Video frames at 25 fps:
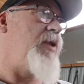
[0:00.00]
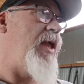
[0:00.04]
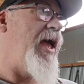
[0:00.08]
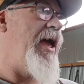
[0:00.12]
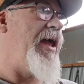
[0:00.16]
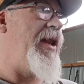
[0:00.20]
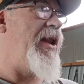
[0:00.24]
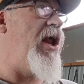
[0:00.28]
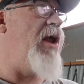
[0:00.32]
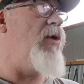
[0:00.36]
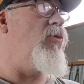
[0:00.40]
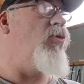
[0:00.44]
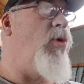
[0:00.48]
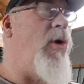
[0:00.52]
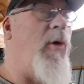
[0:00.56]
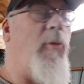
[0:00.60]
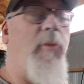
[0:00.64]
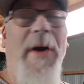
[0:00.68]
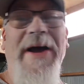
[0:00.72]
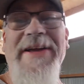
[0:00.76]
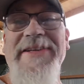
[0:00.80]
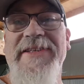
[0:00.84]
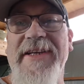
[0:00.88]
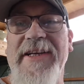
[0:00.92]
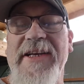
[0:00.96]
and well,
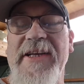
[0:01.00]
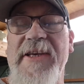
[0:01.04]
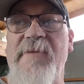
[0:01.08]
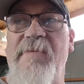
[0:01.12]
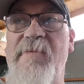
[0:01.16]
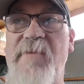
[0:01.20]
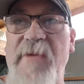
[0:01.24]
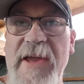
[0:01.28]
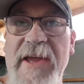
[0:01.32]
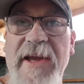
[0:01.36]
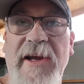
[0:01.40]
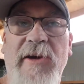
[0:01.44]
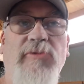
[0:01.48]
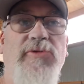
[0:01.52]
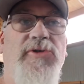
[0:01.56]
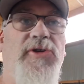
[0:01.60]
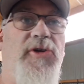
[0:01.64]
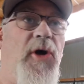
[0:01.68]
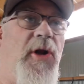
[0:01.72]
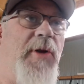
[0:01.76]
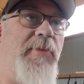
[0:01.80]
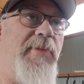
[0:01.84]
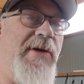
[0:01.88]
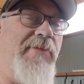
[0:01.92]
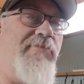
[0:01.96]
basically your vehicle's
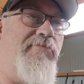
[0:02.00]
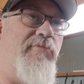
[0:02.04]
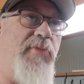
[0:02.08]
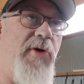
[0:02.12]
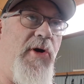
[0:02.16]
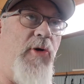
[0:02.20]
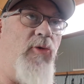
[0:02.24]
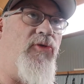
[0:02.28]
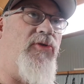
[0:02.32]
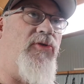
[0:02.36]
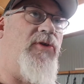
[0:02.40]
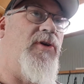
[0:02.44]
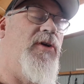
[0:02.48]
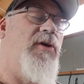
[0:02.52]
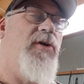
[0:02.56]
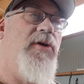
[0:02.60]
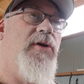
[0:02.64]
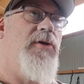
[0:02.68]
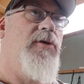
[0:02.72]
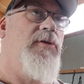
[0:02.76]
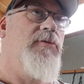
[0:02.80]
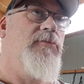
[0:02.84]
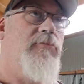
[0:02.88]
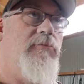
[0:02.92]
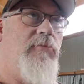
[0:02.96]
got to be built
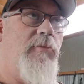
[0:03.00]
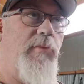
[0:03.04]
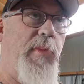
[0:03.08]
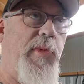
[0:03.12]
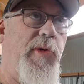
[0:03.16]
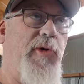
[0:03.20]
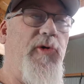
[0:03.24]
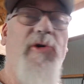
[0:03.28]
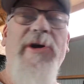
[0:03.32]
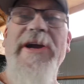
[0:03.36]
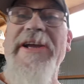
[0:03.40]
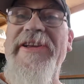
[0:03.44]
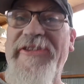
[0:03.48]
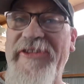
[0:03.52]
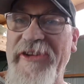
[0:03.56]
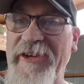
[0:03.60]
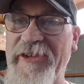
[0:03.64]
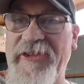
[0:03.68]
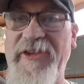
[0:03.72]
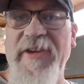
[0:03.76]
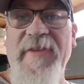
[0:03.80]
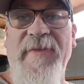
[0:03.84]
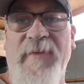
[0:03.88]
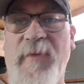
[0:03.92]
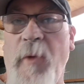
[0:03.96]

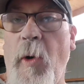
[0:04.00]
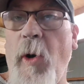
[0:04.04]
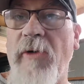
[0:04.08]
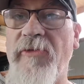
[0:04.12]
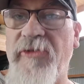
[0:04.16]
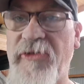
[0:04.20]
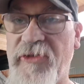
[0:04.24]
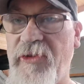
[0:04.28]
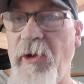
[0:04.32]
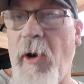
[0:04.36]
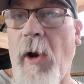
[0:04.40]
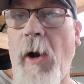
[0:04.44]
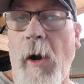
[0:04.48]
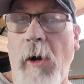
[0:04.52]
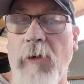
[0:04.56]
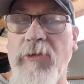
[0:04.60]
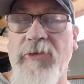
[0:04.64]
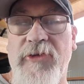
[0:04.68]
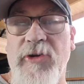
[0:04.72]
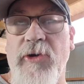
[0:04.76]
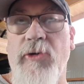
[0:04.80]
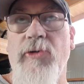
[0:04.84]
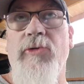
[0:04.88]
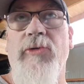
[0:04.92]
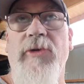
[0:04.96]
pre-65 style
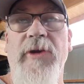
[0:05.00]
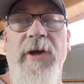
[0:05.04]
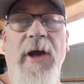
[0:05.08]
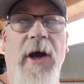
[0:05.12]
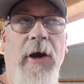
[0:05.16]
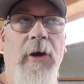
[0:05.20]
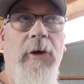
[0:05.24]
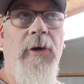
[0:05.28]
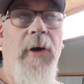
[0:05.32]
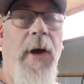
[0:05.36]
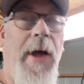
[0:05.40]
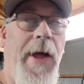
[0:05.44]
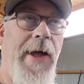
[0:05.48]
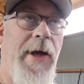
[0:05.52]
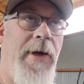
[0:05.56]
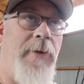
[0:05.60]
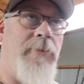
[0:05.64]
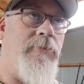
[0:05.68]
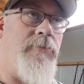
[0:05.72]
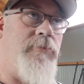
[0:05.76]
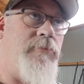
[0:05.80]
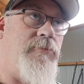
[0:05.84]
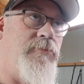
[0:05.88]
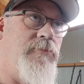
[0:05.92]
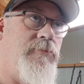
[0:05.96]
too, you know.
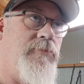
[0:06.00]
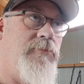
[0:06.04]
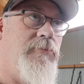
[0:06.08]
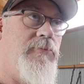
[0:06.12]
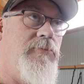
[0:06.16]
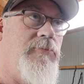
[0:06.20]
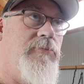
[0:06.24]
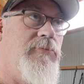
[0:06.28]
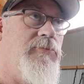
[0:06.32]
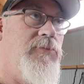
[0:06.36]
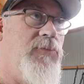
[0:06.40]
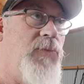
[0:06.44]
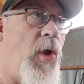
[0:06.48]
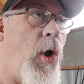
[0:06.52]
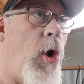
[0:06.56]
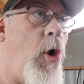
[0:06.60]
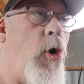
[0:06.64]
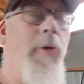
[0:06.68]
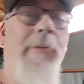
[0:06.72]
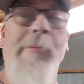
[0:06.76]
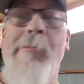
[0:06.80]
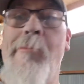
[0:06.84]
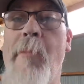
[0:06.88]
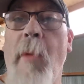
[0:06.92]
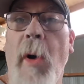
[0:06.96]
Um, no
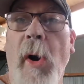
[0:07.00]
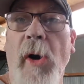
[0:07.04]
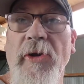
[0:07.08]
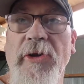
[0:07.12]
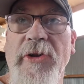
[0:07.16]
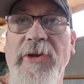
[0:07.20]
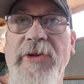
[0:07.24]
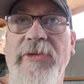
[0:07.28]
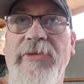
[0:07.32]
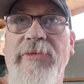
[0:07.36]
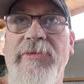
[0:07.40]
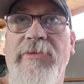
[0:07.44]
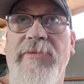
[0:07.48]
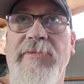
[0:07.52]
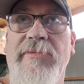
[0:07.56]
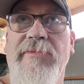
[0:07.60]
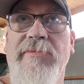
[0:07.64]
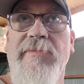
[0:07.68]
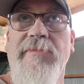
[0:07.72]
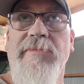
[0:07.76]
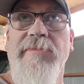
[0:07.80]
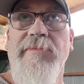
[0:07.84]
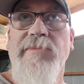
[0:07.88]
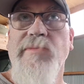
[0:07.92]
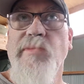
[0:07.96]
modern,
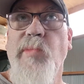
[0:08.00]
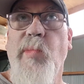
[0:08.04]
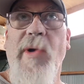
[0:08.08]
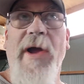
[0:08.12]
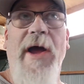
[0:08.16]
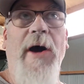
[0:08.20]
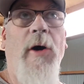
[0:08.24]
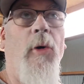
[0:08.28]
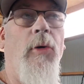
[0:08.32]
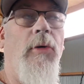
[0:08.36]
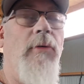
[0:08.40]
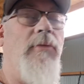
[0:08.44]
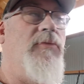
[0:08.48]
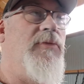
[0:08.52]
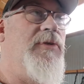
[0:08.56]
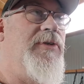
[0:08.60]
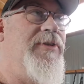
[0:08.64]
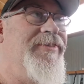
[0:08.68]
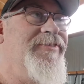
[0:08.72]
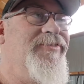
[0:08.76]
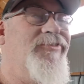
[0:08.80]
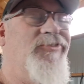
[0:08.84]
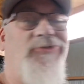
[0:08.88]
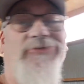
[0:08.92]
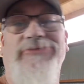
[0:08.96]
well,
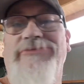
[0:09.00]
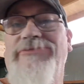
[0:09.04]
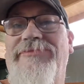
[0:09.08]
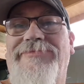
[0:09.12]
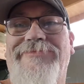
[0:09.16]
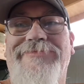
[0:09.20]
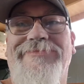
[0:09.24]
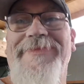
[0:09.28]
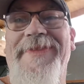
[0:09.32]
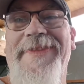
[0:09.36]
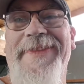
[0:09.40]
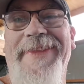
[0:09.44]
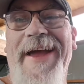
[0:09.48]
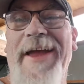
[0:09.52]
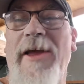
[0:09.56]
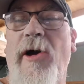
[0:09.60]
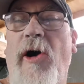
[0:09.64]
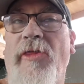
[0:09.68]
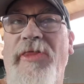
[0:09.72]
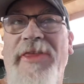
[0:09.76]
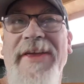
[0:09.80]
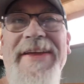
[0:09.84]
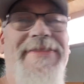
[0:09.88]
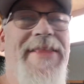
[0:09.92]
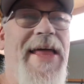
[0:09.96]
they I
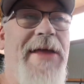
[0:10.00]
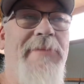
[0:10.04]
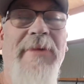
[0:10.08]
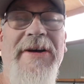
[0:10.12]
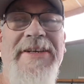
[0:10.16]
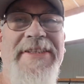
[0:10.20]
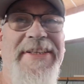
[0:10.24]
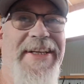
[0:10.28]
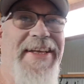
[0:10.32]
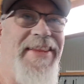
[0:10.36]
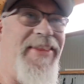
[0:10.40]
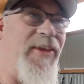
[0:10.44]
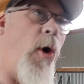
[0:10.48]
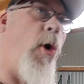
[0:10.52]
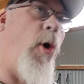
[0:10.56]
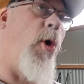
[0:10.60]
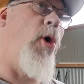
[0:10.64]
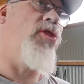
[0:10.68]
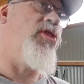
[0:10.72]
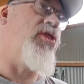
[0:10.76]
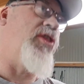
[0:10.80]
think they must let the odd